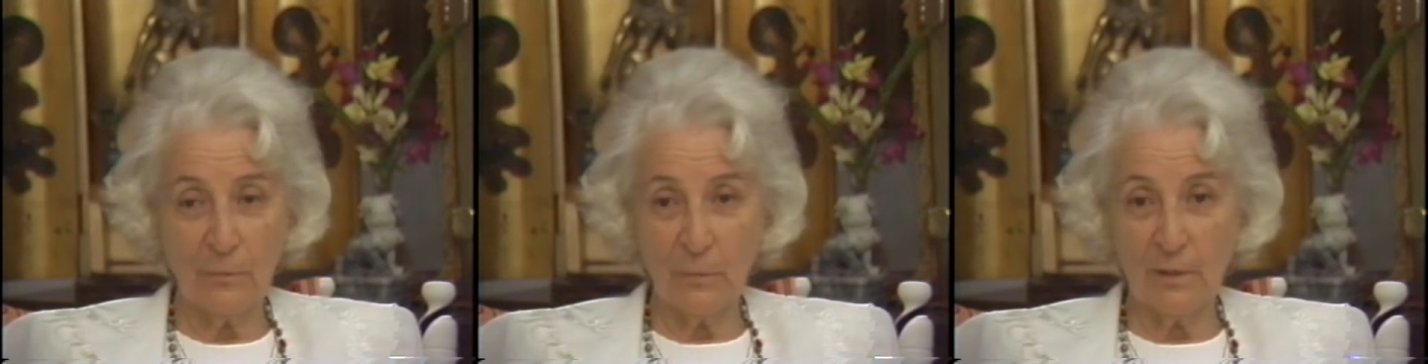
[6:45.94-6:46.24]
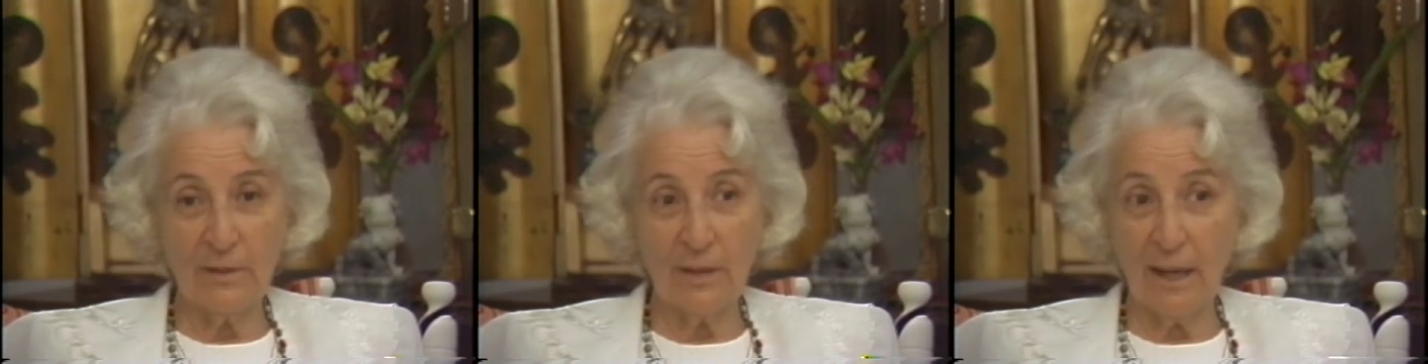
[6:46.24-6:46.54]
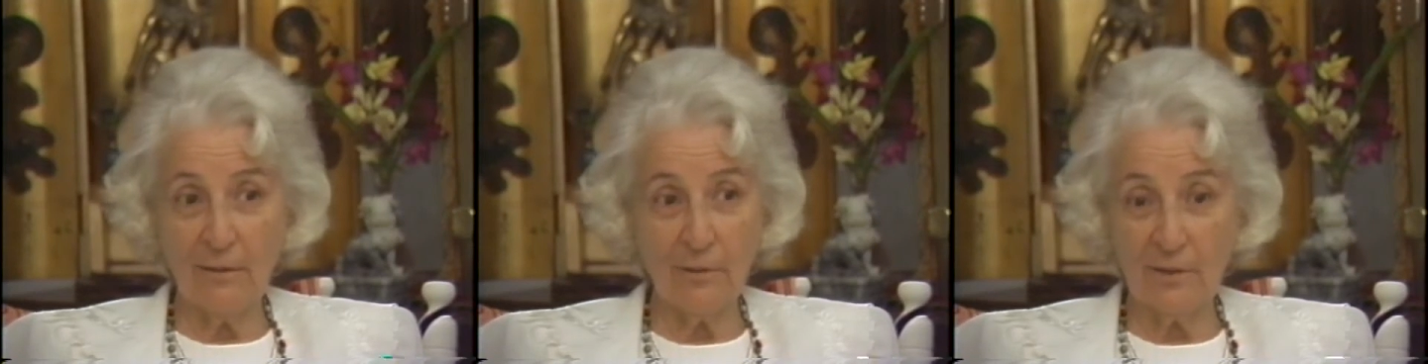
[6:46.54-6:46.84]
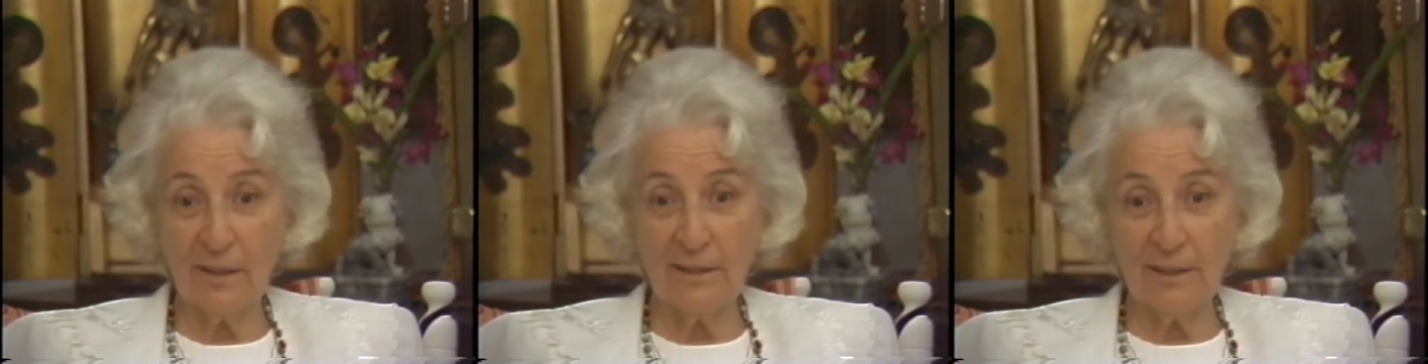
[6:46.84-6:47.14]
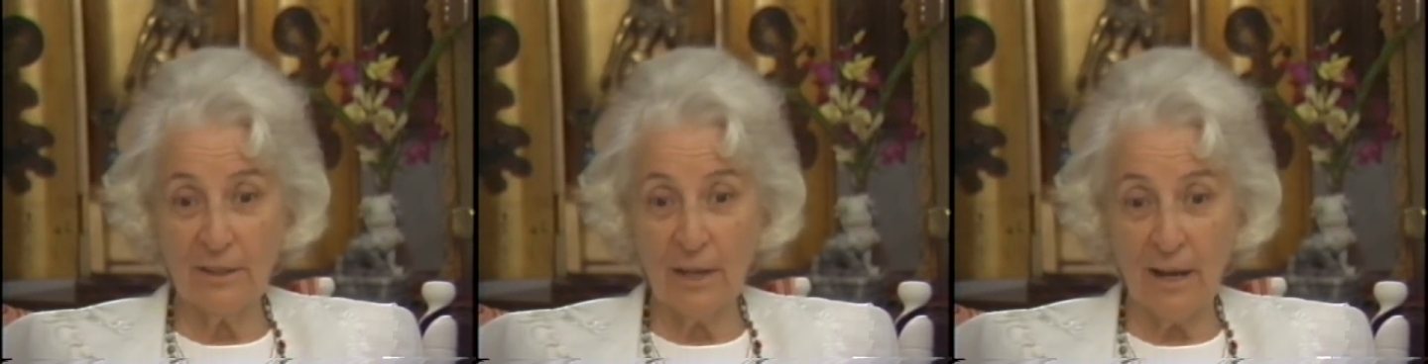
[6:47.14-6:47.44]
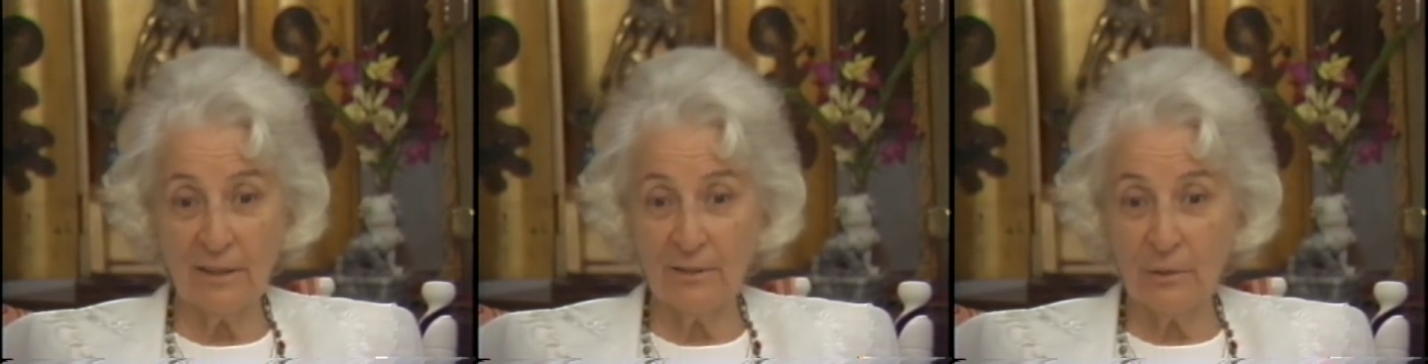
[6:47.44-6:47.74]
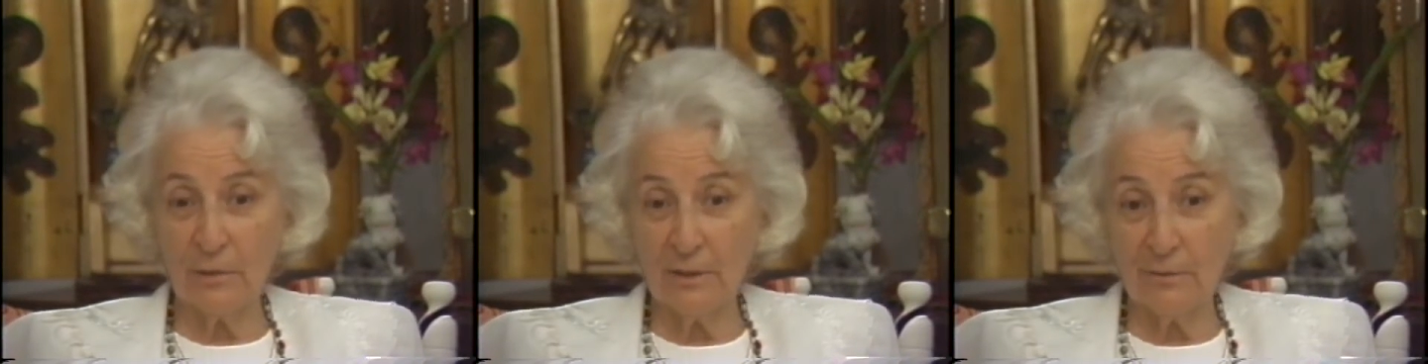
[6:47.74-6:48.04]
well, you have already a high
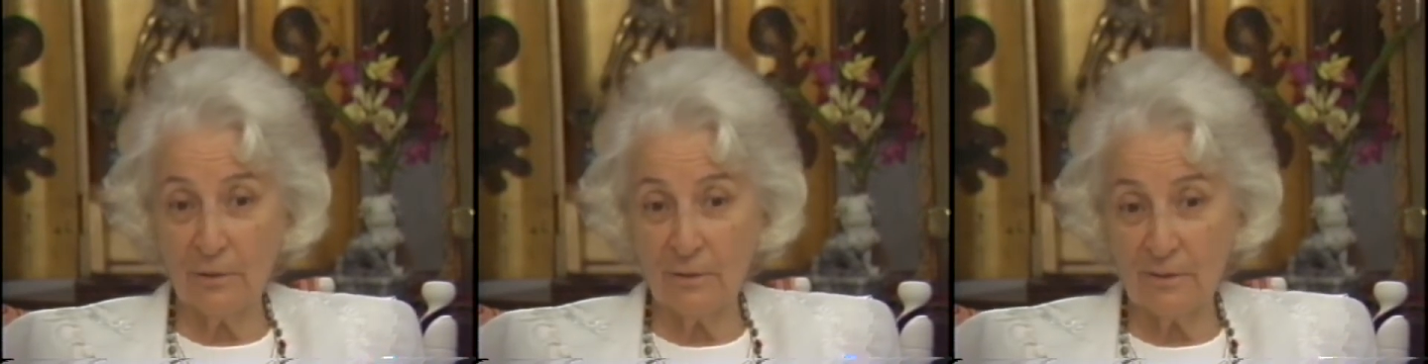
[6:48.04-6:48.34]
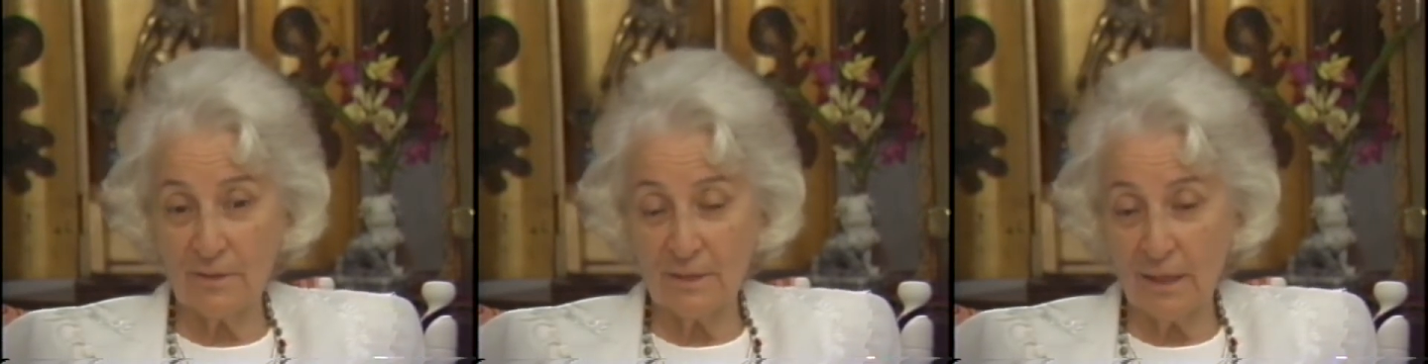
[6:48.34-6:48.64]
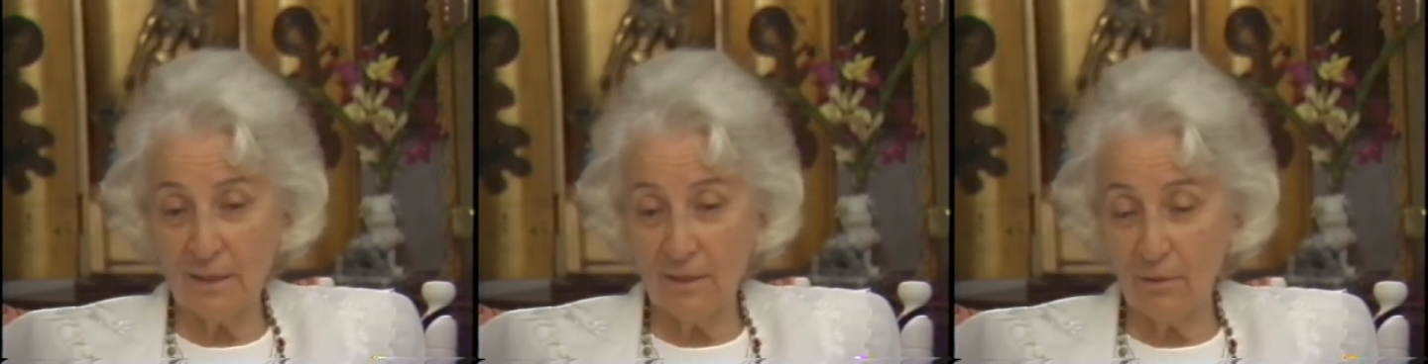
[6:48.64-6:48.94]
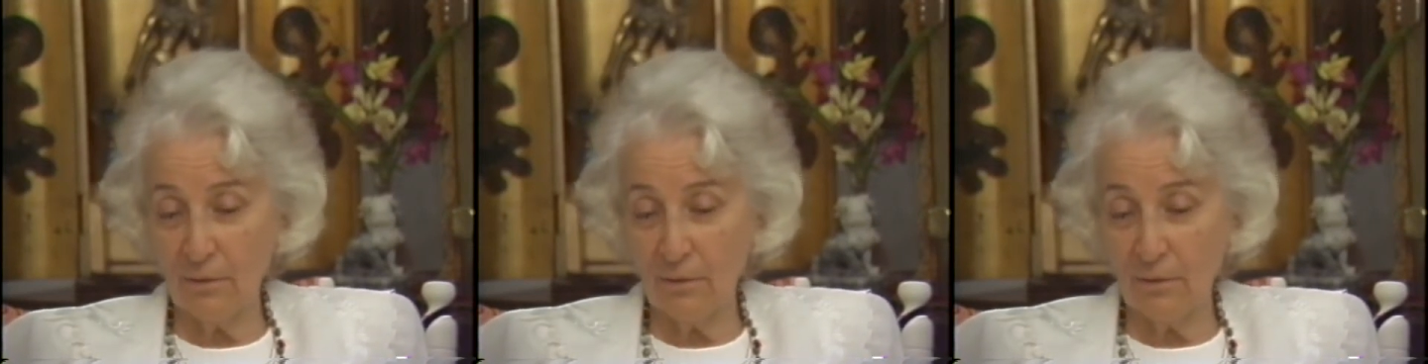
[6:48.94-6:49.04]
degree of understanding